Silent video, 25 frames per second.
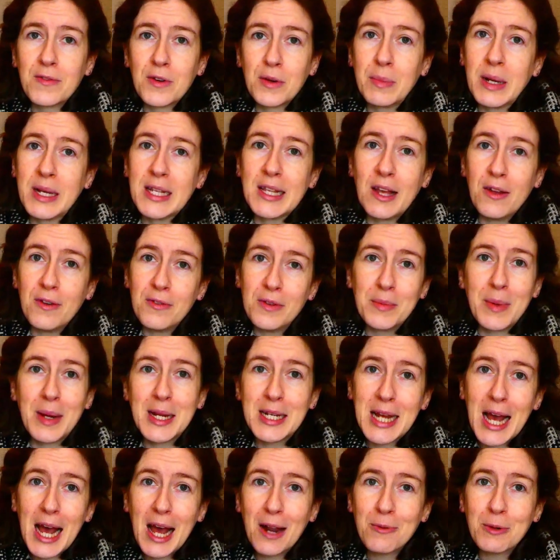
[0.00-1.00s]
for myself and
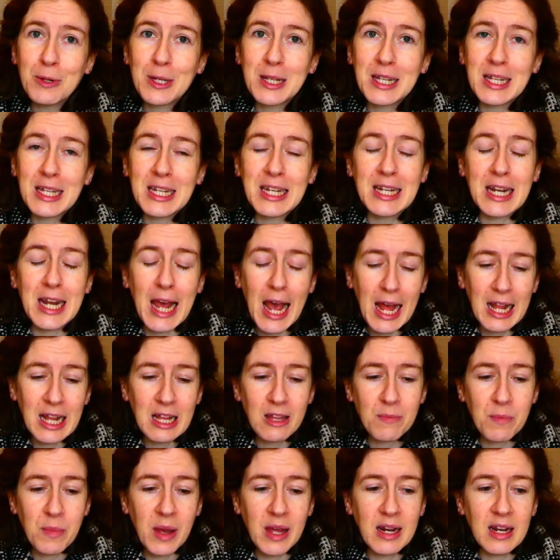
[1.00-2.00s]
my dad recently and
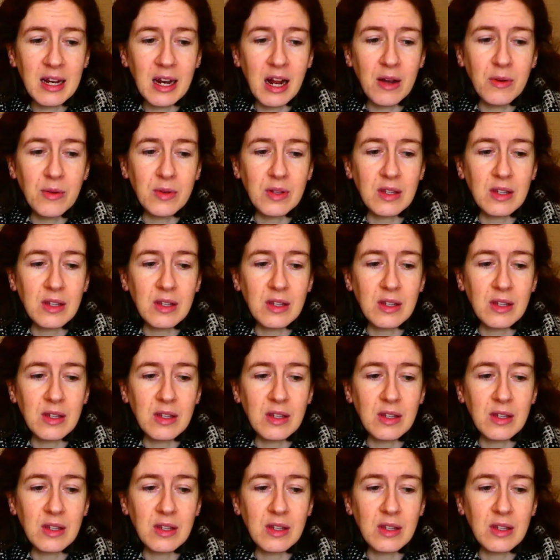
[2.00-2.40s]
hand spun, and